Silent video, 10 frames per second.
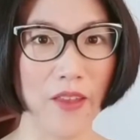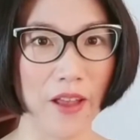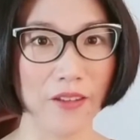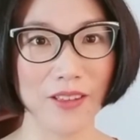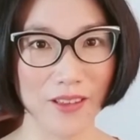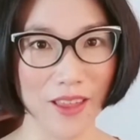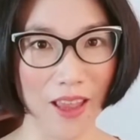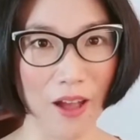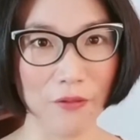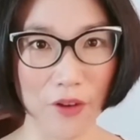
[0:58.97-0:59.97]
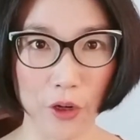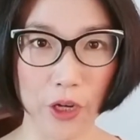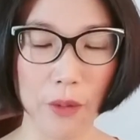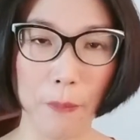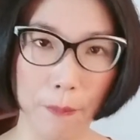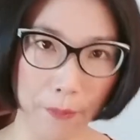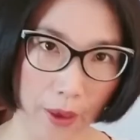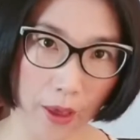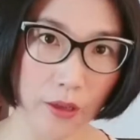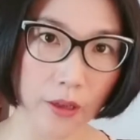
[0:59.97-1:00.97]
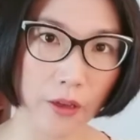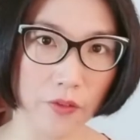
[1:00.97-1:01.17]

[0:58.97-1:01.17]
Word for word: that they are very big,